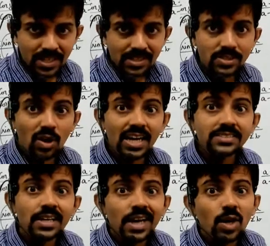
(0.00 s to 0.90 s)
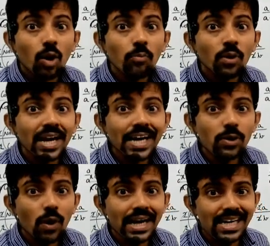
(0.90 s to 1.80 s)
It's called as componendo
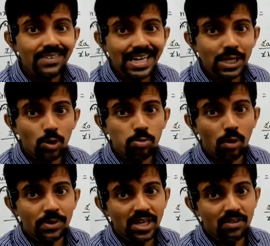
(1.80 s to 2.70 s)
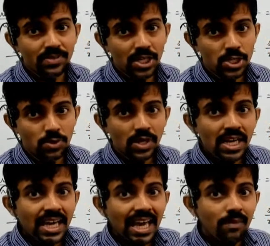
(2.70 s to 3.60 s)
and dividendo property of ratio.
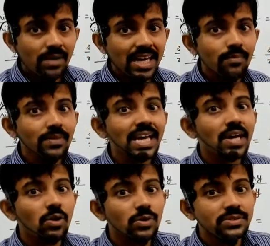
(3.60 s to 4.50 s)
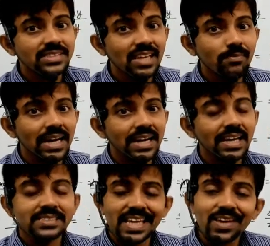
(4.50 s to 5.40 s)
A by B equal to C by D
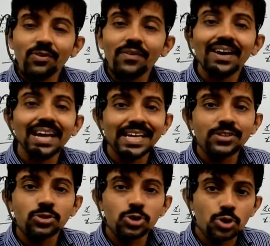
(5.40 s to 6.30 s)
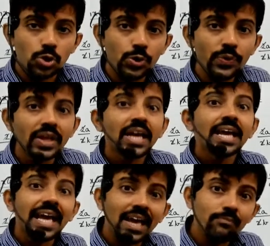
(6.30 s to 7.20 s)
is equivalent to
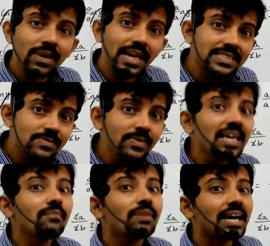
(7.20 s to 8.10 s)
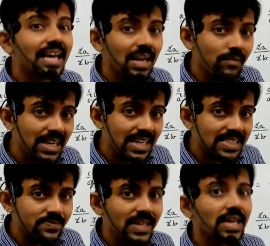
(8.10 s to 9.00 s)
A plus B by A minus
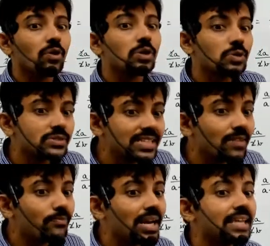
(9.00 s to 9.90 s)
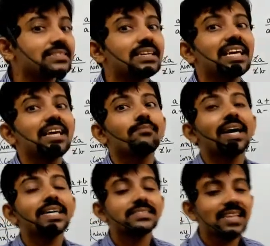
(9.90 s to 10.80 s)
B equal to C plus D by
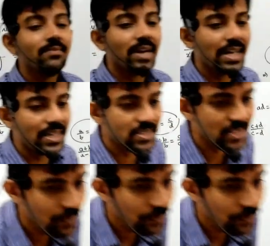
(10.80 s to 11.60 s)
C minus D.